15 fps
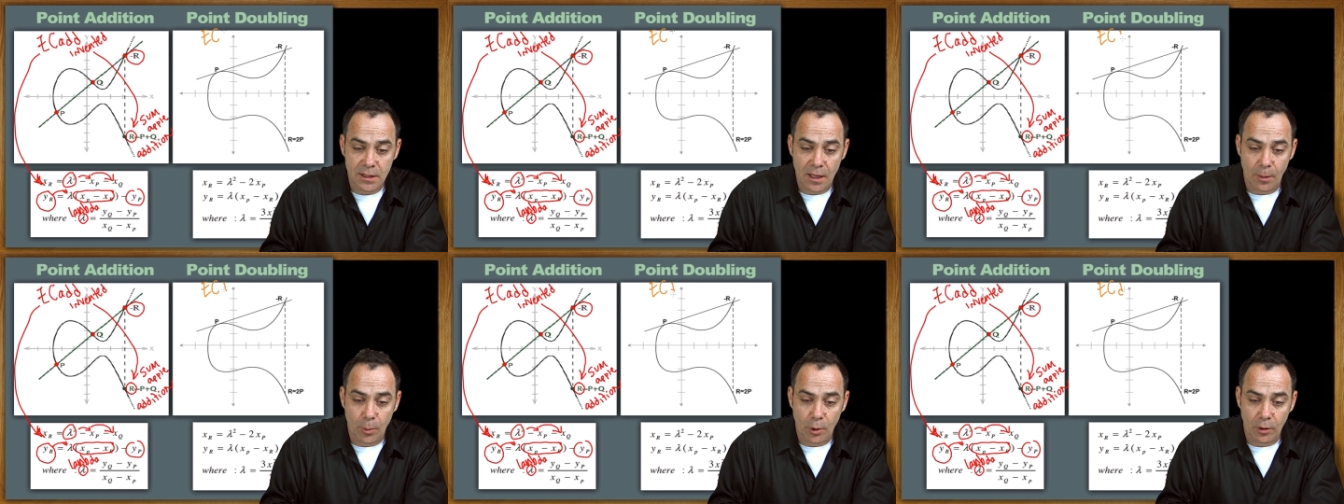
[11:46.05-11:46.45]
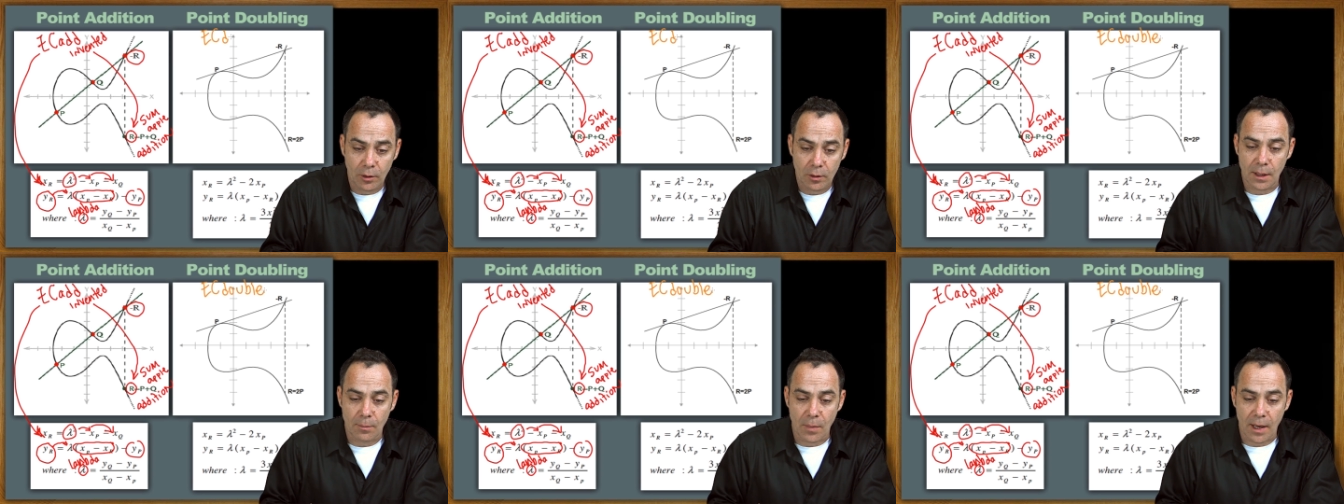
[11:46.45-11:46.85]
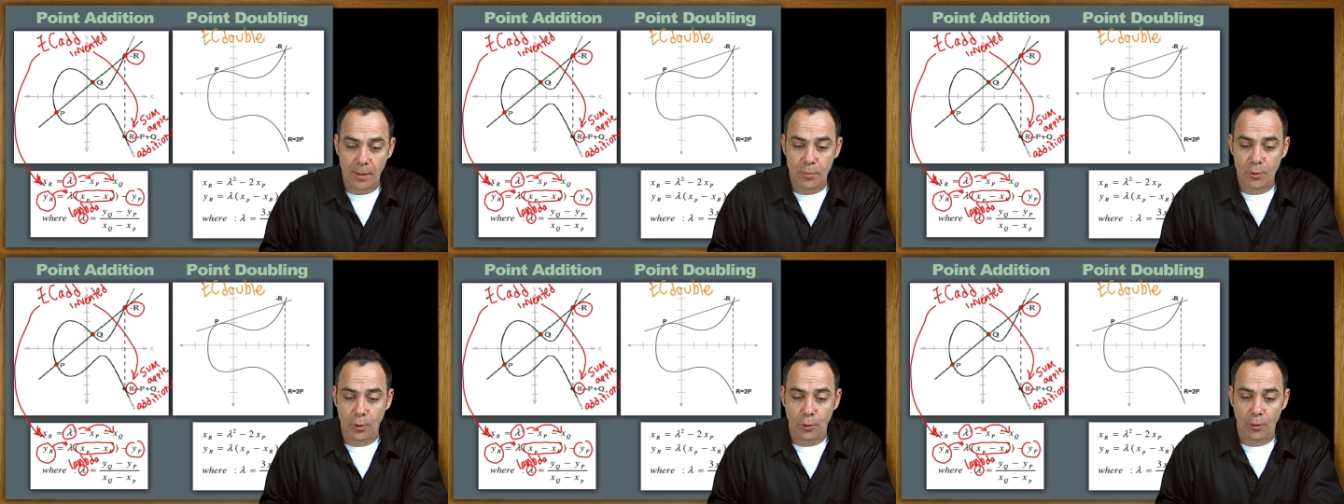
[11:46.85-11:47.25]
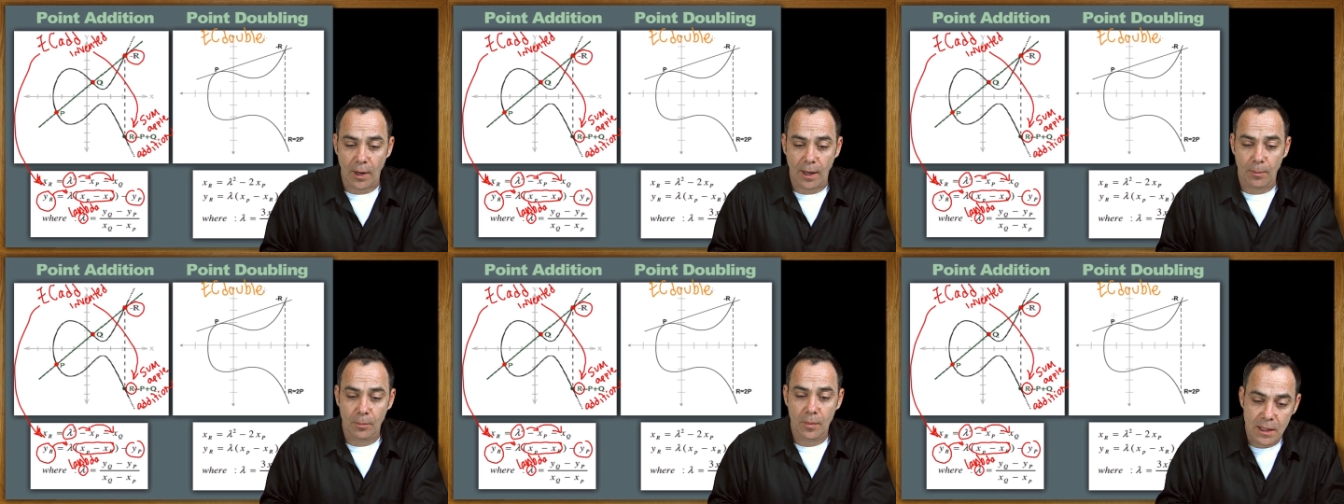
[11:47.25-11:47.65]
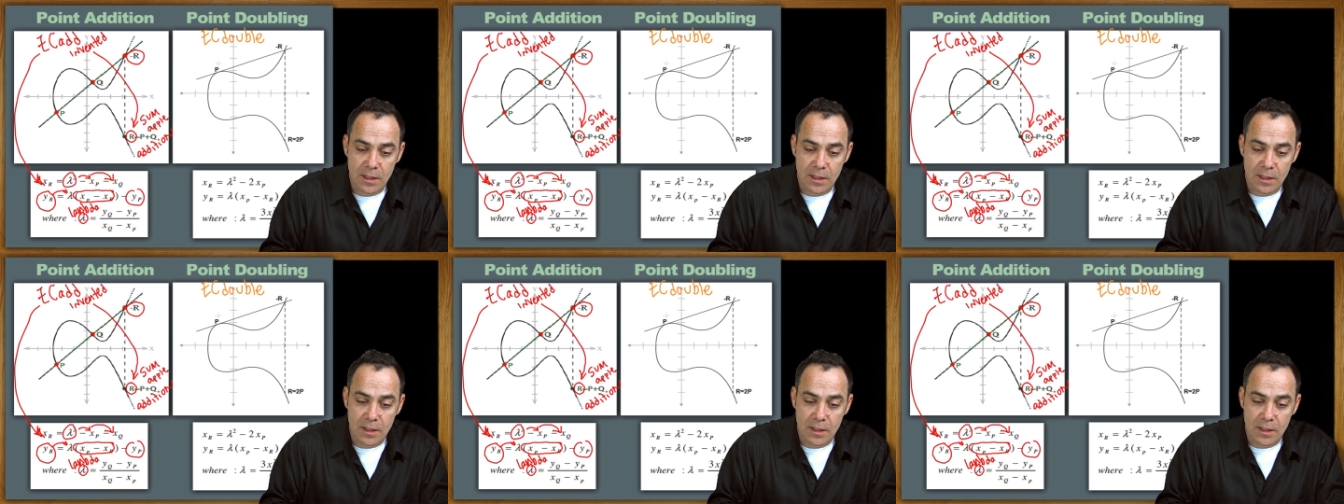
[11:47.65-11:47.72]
double in my program,